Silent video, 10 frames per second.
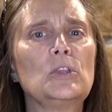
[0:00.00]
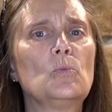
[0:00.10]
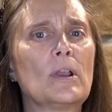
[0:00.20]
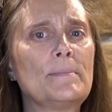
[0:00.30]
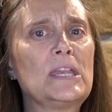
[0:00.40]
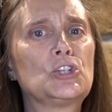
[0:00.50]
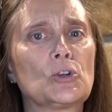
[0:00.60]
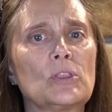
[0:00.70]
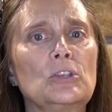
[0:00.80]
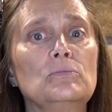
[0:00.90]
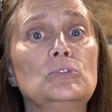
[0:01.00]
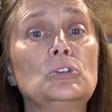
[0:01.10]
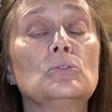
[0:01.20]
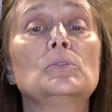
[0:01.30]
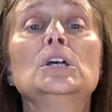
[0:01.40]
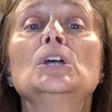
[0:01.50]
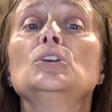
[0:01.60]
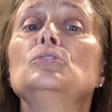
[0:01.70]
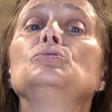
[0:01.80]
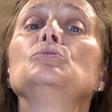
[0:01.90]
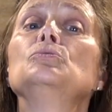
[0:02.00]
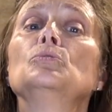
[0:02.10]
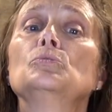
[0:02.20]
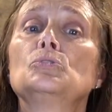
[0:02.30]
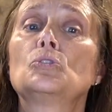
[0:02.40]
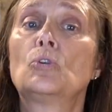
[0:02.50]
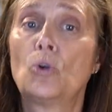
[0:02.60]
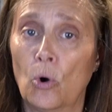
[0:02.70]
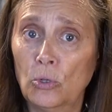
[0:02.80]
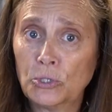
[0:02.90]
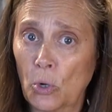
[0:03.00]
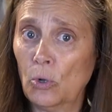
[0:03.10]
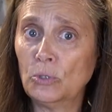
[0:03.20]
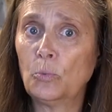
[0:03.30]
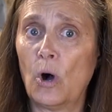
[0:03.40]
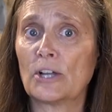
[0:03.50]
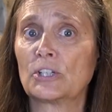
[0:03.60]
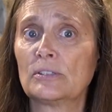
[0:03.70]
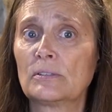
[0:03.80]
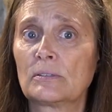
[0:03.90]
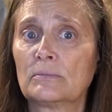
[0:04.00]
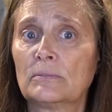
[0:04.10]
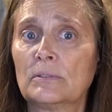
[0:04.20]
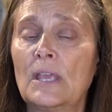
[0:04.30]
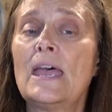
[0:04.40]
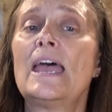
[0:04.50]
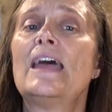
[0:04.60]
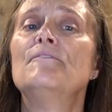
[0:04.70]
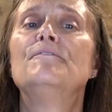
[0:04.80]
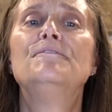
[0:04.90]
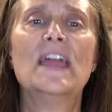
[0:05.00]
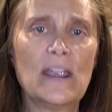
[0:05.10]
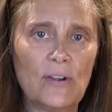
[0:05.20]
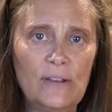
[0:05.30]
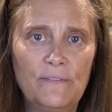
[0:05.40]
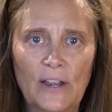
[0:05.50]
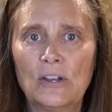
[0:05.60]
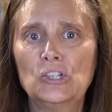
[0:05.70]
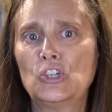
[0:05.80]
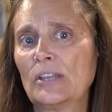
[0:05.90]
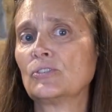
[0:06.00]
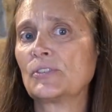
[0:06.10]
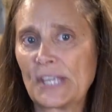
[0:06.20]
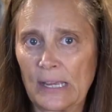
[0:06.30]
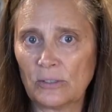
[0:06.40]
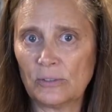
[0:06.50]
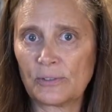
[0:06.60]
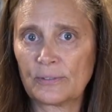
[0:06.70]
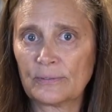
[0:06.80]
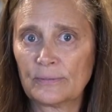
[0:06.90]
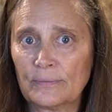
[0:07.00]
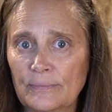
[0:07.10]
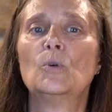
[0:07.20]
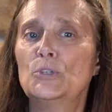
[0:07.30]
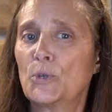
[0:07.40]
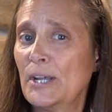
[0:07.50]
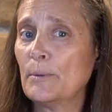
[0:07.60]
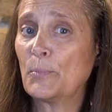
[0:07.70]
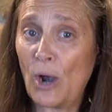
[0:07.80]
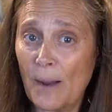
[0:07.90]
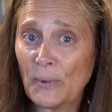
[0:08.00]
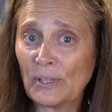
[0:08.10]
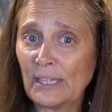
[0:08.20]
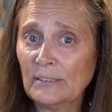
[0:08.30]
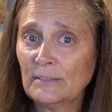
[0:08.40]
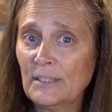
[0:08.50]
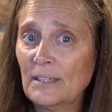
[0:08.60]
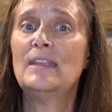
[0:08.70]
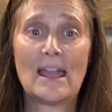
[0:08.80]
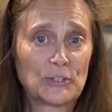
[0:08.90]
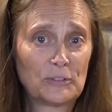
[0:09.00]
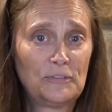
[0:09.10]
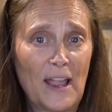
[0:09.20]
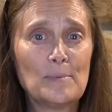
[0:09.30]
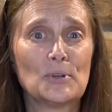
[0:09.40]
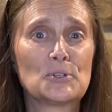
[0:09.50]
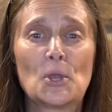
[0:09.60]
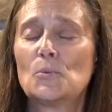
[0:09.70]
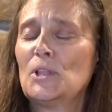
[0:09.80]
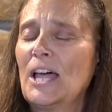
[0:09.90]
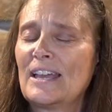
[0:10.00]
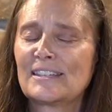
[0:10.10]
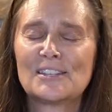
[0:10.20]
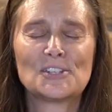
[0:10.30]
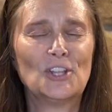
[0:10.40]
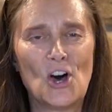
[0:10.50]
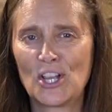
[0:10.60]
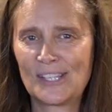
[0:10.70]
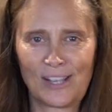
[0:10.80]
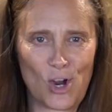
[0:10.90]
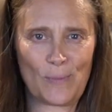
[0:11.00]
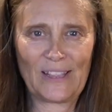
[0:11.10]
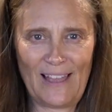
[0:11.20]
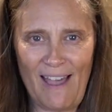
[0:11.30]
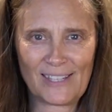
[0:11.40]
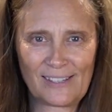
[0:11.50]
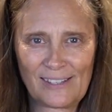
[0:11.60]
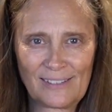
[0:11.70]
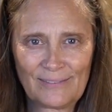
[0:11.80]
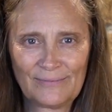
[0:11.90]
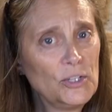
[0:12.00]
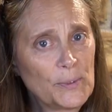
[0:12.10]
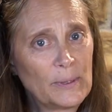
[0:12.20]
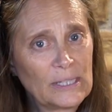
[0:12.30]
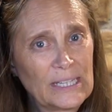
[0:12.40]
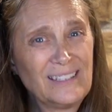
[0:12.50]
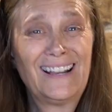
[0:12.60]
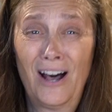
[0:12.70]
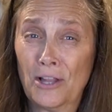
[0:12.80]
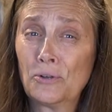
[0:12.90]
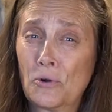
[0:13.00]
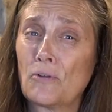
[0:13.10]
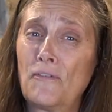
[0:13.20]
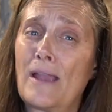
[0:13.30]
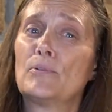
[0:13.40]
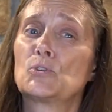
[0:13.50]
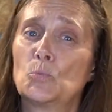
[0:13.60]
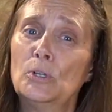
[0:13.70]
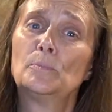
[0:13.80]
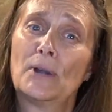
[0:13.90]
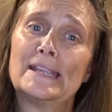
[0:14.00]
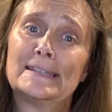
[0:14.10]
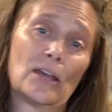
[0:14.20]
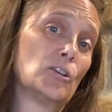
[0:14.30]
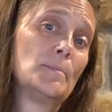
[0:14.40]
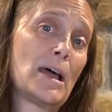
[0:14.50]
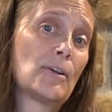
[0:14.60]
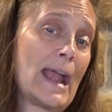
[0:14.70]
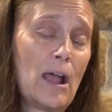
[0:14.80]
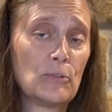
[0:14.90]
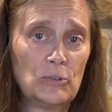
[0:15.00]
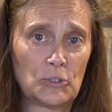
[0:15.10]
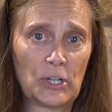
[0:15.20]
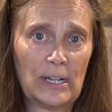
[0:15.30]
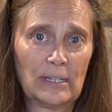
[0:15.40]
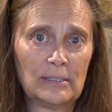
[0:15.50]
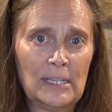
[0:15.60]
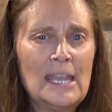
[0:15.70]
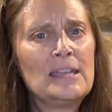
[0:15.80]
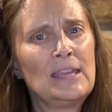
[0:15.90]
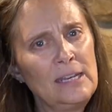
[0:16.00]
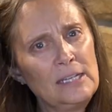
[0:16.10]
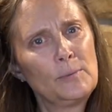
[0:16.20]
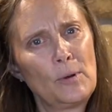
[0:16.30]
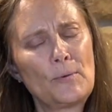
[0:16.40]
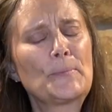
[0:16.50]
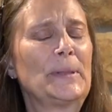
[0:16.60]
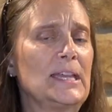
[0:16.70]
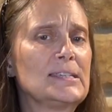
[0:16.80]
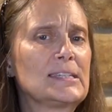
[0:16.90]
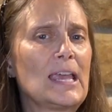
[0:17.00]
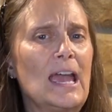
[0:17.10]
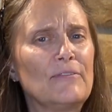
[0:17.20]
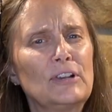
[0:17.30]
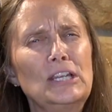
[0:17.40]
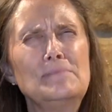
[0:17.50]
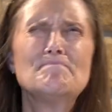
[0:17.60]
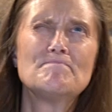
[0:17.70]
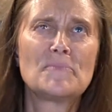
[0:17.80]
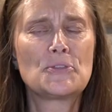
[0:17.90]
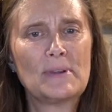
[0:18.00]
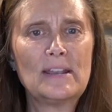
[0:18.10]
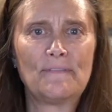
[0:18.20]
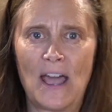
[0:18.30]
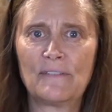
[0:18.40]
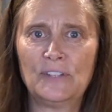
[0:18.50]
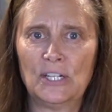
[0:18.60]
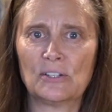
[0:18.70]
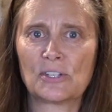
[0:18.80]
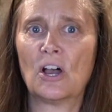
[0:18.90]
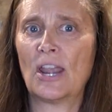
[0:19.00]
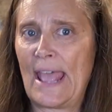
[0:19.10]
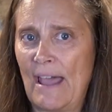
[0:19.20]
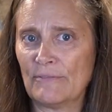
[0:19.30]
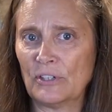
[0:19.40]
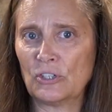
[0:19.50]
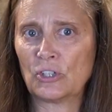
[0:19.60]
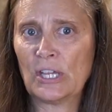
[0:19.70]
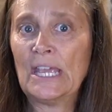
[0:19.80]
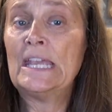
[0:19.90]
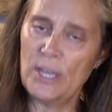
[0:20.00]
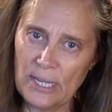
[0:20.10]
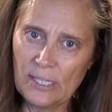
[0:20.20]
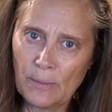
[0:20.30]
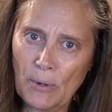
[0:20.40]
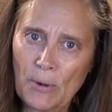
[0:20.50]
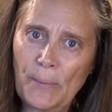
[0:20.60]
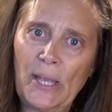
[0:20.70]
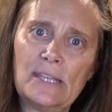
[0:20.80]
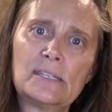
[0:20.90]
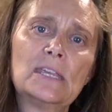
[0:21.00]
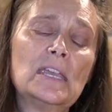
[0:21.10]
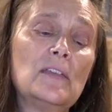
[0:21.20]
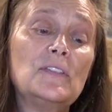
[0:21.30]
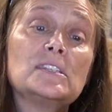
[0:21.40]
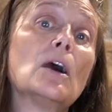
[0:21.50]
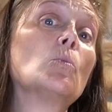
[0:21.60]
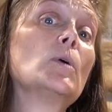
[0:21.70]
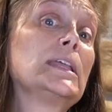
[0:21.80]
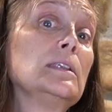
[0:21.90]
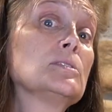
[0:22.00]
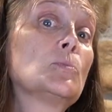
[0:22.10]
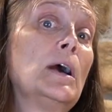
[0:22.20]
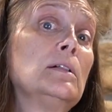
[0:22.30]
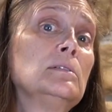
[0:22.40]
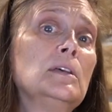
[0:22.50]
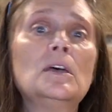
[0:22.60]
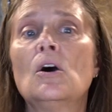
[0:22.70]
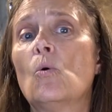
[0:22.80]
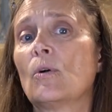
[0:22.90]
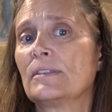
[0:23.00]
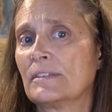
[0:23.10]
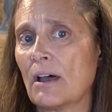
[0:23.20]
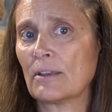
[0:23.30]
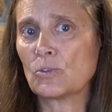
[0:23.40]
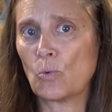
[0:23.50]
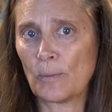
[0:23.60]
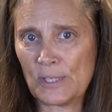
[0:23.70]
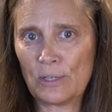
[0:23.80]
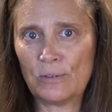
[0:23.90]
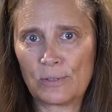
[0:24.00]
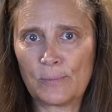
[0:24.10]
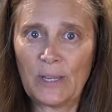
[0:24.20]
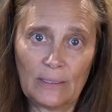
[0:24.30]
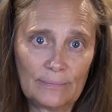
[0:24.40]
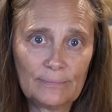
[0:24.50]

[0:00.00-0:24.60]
you want to make sure that you do is you use cold washes and very, very gentle cycles. When treated properly, natural fibers will last as long as the garment lasts. Ultimately, hollow core fibers will break down no matter how you treat it. They need to be replaced every 3 to 5 years on average. It needs to be replaced if it's not wicking as well or it's not as warm as it used to be.